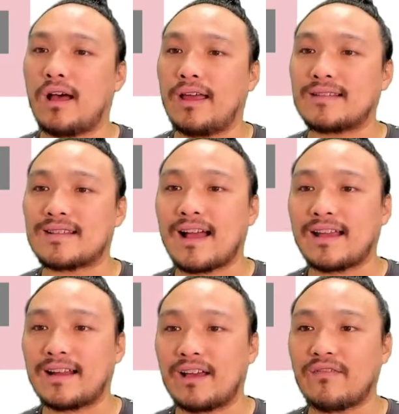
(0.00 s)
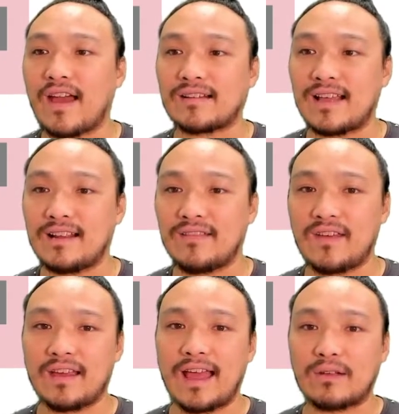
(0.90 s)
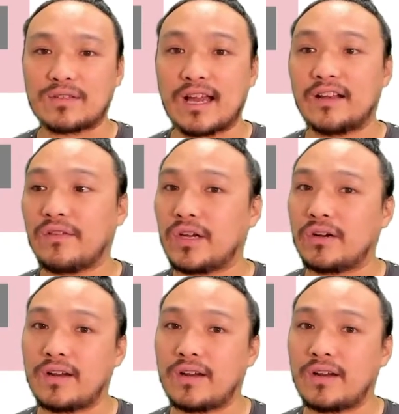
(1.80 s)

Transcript: it's not going to affect anything outside of here,